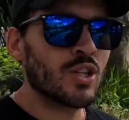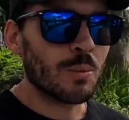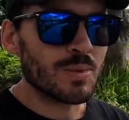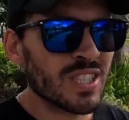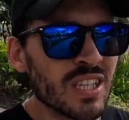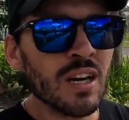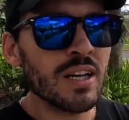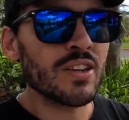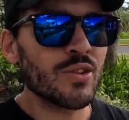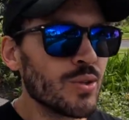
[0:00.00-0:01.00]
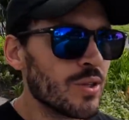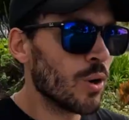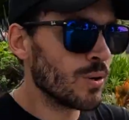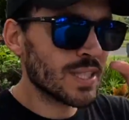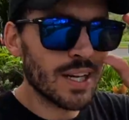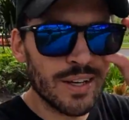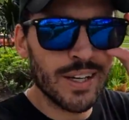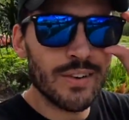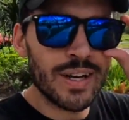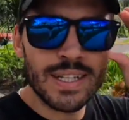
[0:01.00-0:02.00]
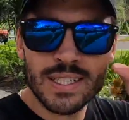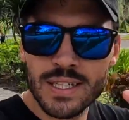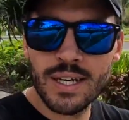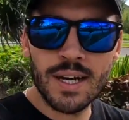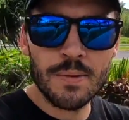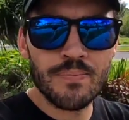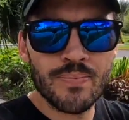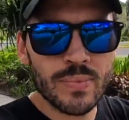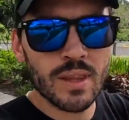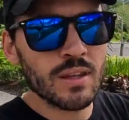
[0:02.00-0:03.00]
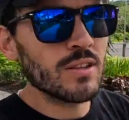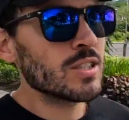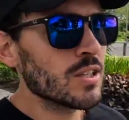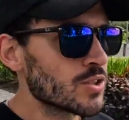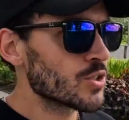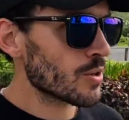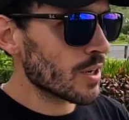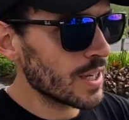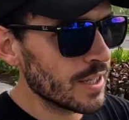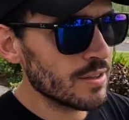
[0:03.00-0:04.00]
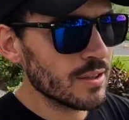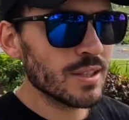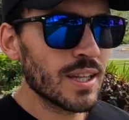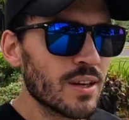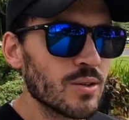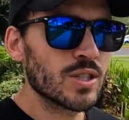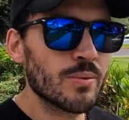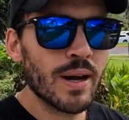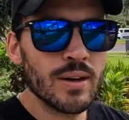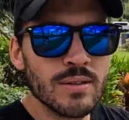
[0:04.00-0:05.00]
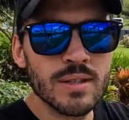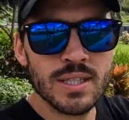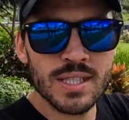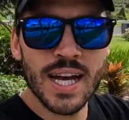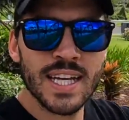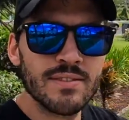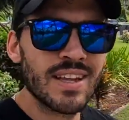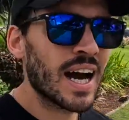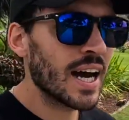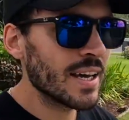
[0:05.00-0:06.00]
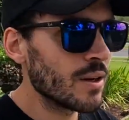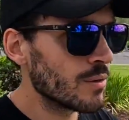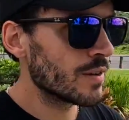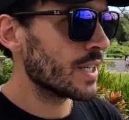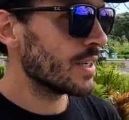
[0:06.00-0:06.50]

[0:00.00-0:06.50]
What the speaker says: So I'm just cutting through the hotel here. It's there's a little shortcut here that goes around the side of the Hyatt over